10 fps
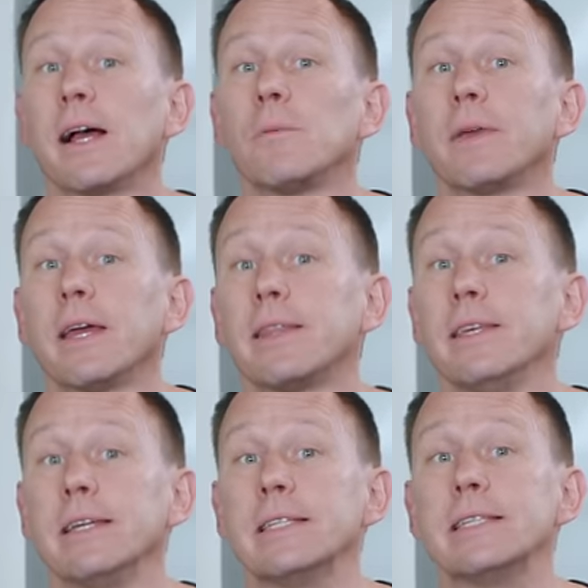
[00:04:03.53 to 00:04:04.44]
to help get
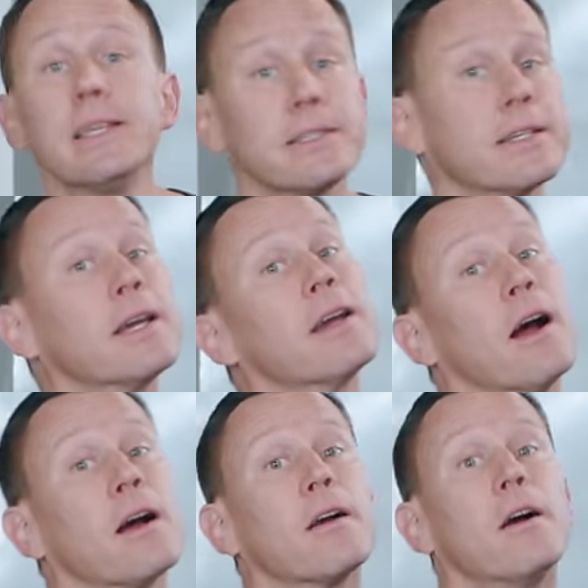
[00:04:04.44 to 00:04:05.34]
the existing
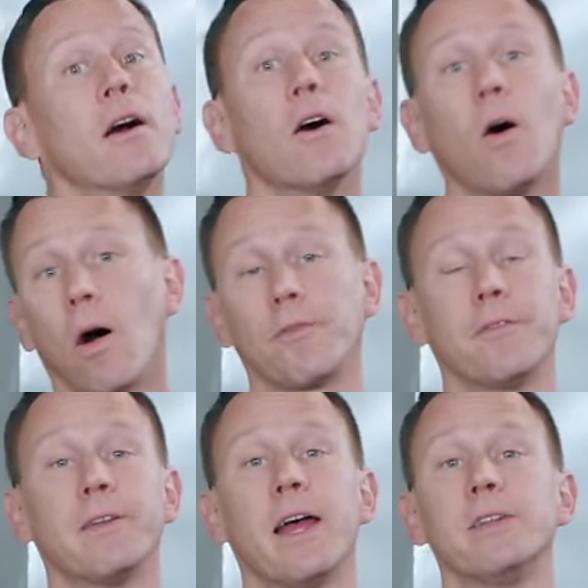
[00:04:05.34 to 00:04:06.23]
gunk off of an